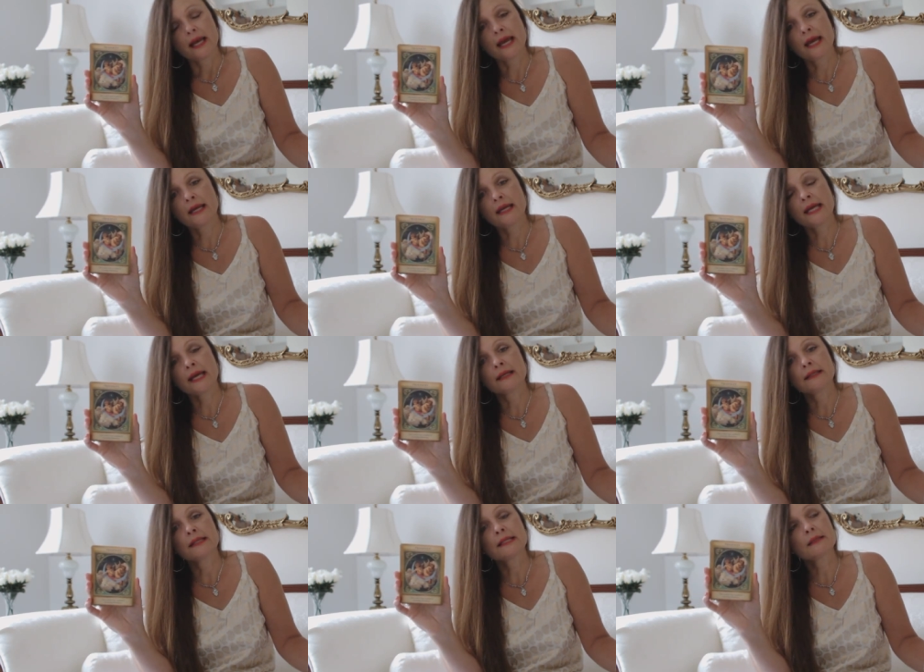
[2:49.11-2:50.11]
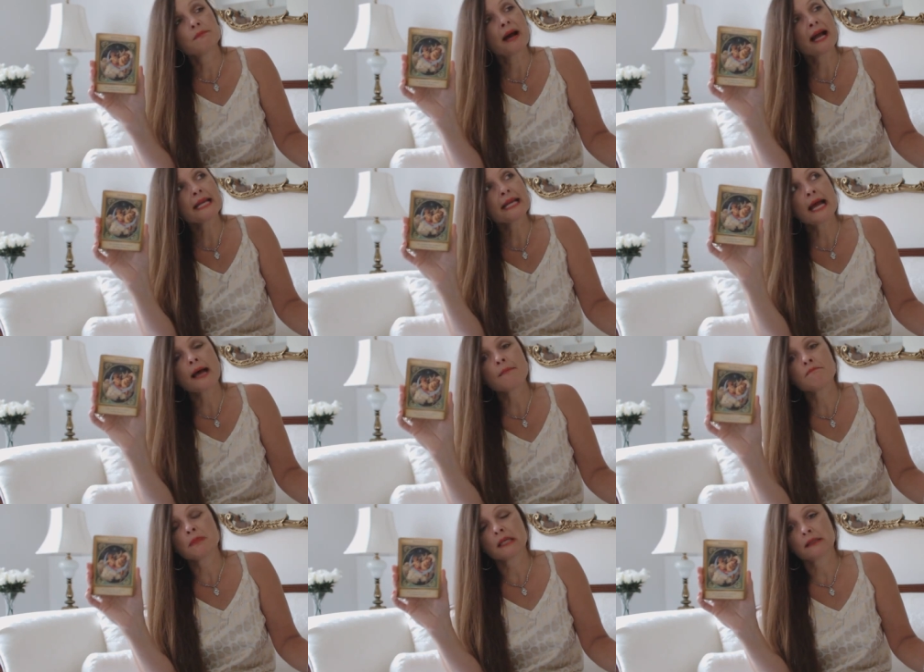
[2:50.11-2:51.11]
And again, this might
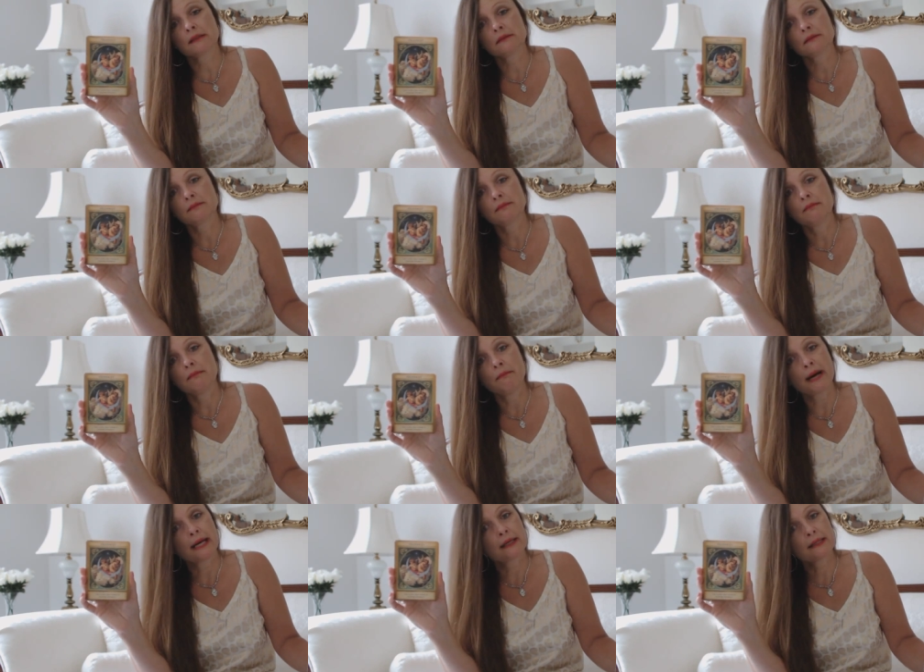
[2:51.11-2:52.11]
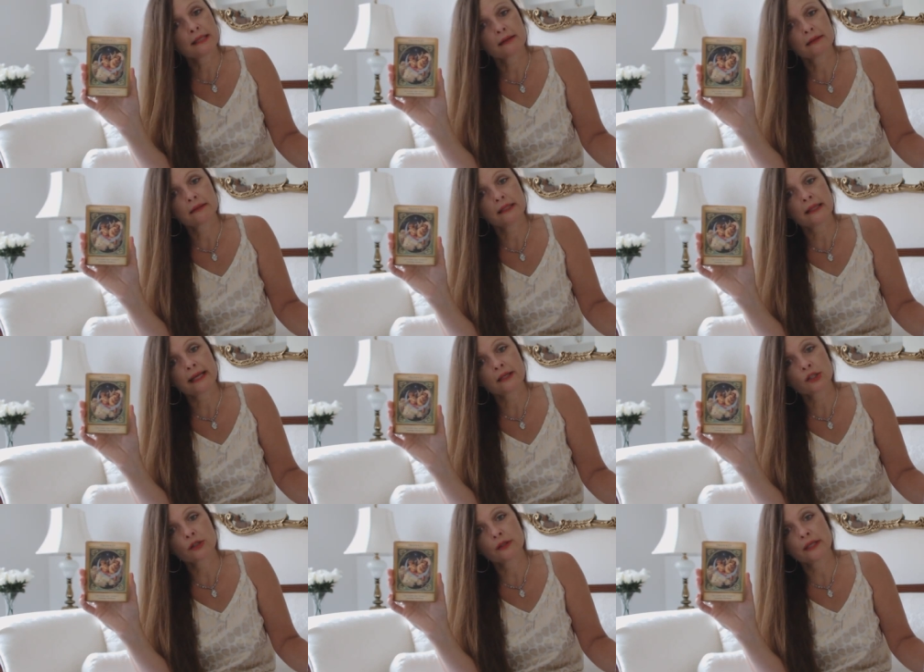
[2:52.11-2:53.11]
not mean monetarily,
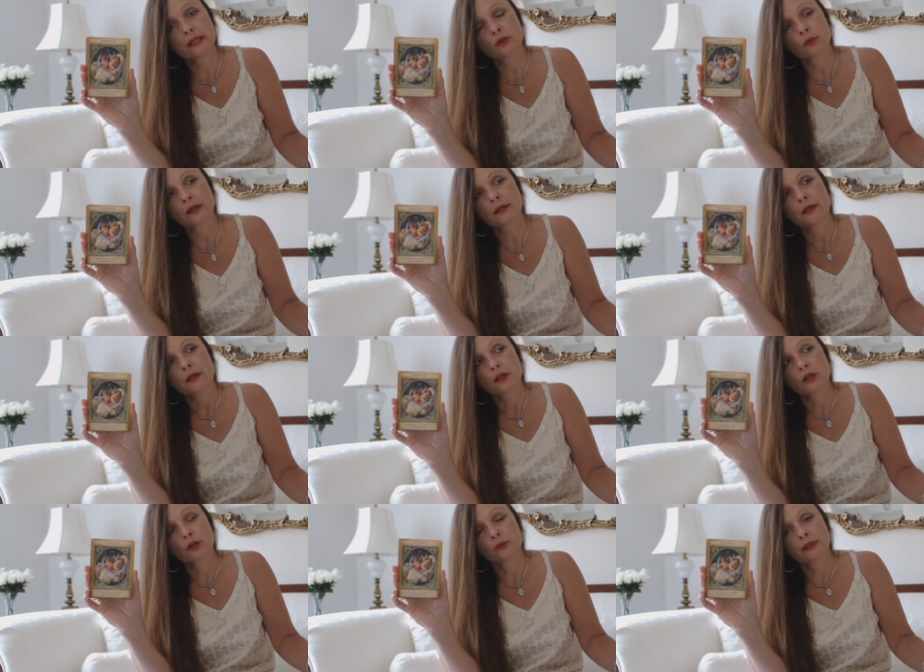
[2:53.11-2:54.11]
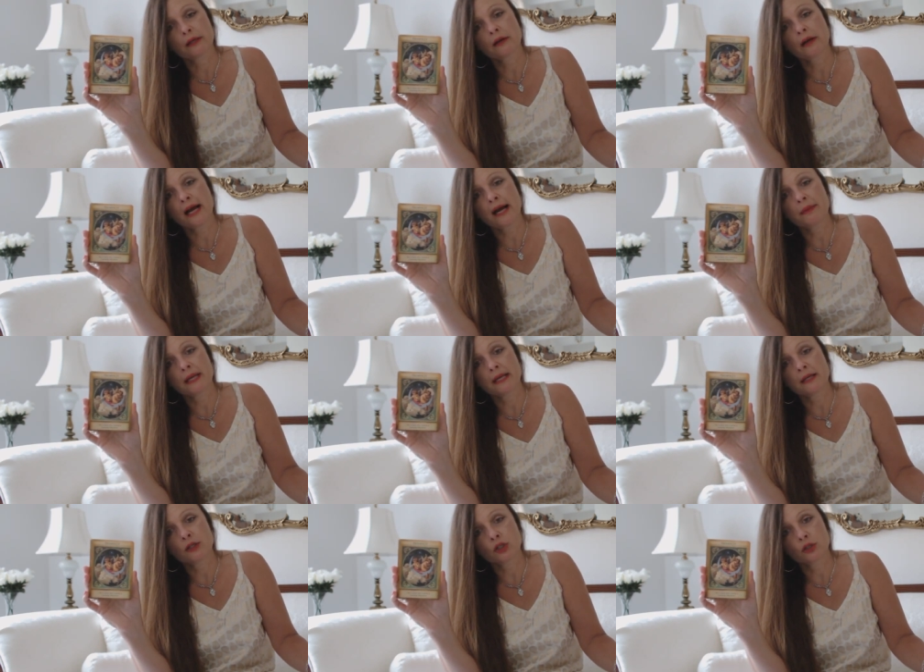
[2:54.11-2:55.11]
like turning your career or hobby
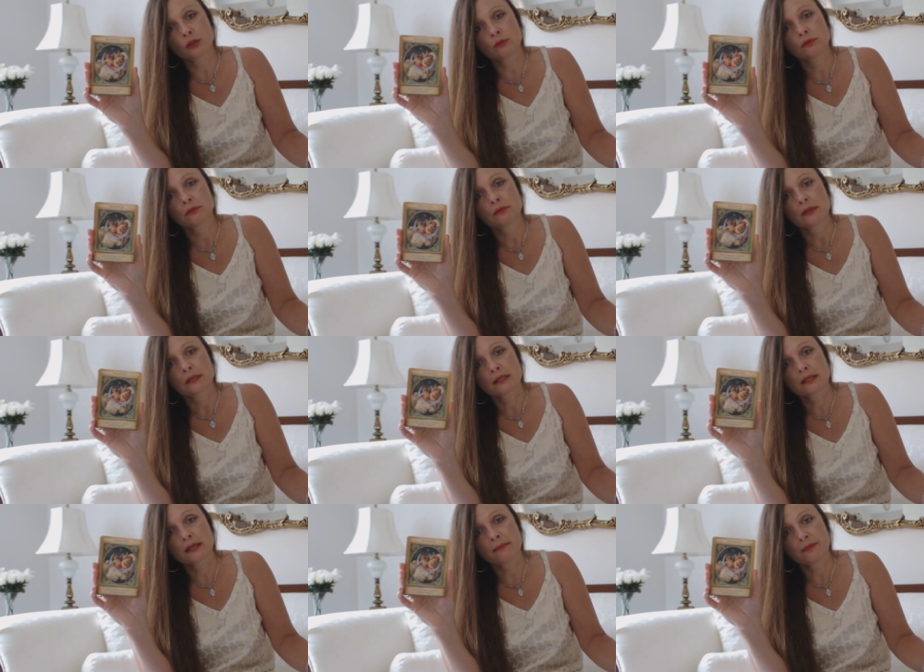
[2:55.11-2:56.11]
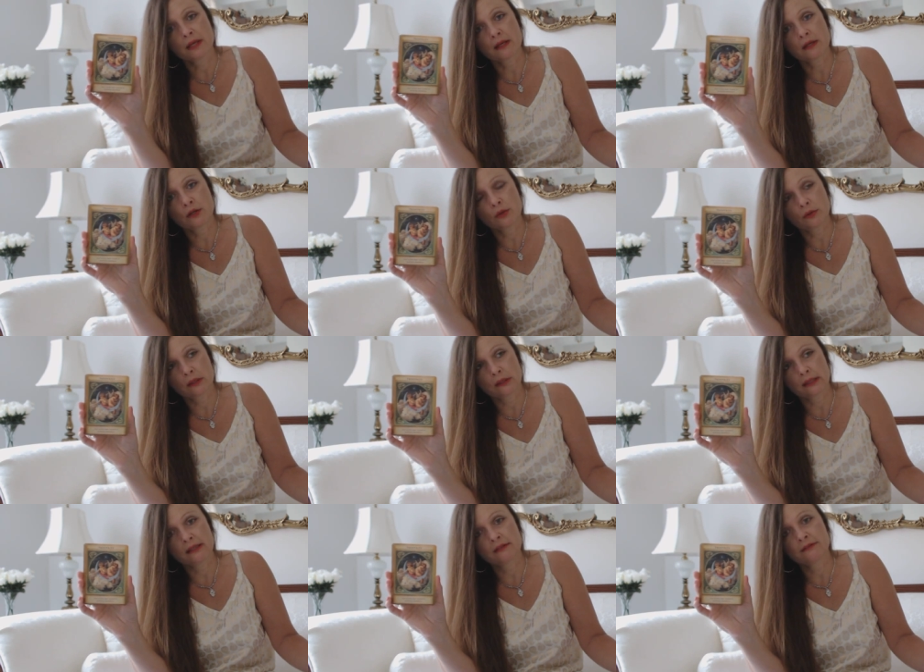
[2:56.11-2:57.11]
into something you
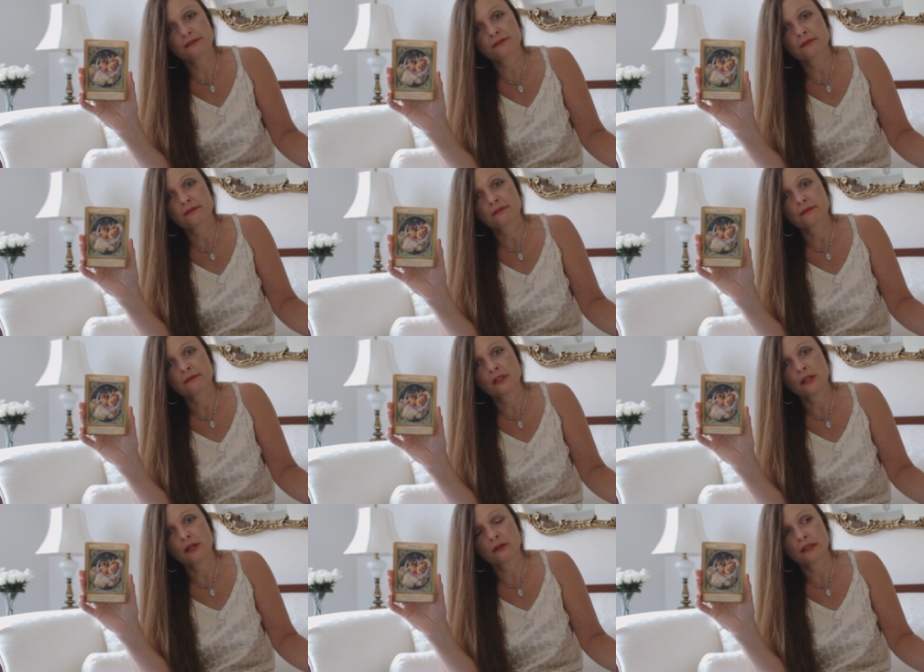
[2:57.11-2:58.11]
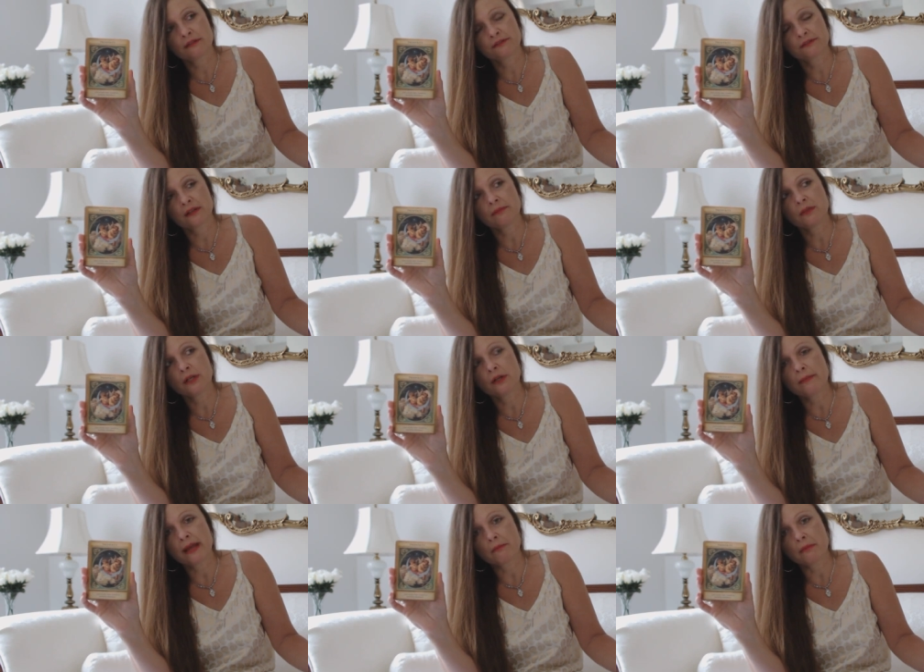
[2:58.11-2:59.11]
could live, you know, live from, you
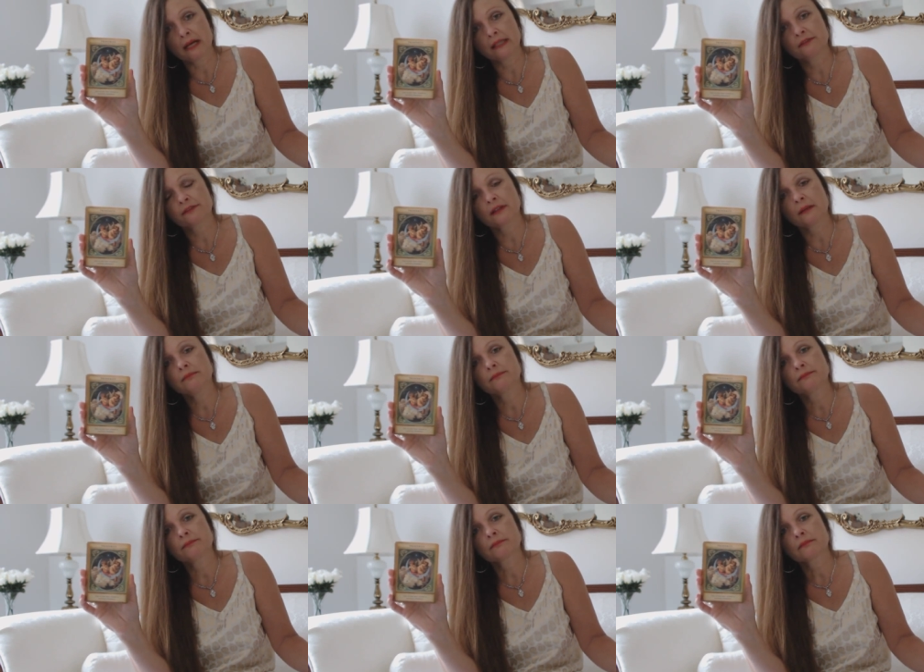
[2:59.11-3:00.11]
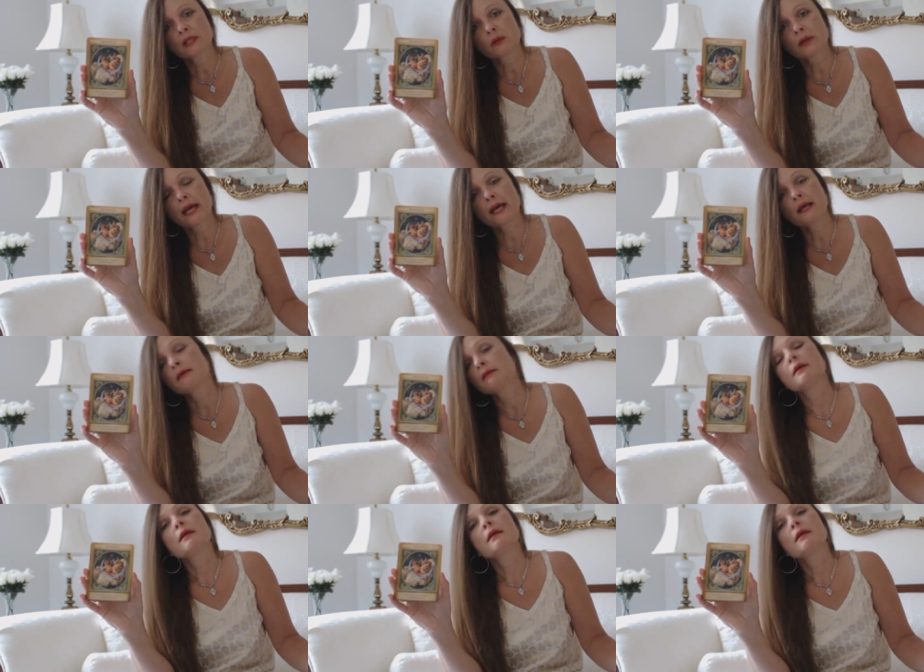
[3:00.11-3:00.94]
know, make money from. Okay?